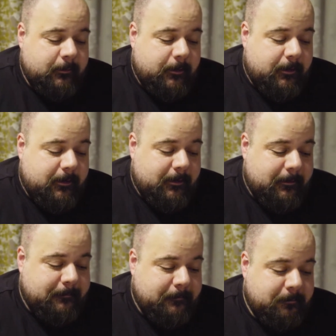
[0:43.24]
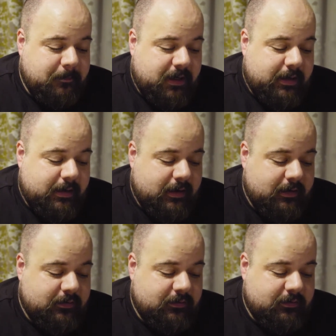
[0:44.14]
And
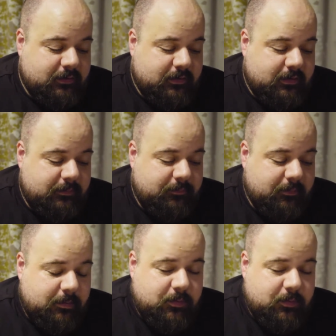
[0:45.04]
I'm